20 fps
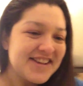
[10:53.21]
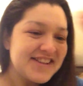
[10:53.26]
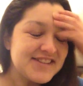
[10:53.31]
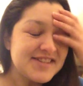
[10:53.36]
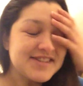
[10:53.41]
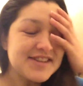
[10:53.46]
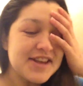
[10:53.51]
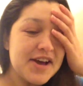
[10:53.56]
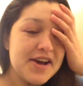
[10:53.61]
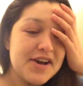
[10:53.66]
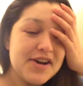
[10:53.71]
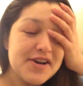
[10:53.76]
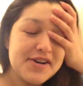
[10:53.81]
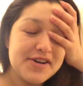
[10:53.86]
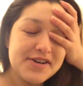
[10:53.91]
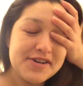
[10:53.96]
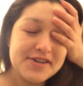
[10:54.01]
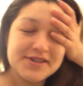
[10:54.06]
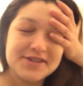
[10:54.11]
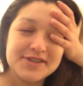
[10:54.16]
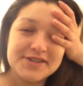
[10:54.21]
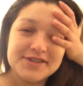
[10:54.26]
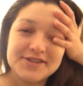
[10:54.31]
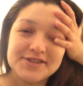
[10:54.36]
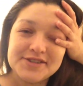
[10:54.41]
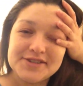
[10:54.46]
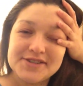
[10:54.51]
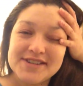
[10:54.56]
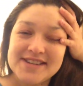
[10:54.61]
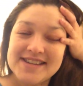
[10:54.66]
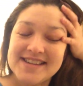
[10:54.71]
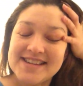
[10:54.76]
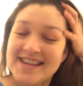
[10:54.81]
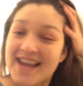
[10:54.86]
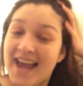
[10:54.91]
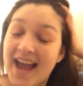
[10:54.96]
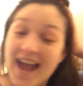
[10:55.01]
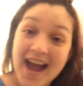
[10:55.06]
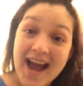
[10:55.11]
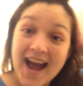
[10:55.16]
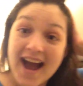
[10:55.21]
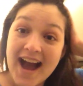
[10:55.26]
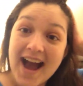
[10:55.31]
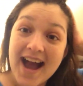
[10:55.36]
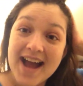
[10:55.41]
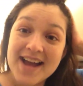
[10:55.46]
so yeah,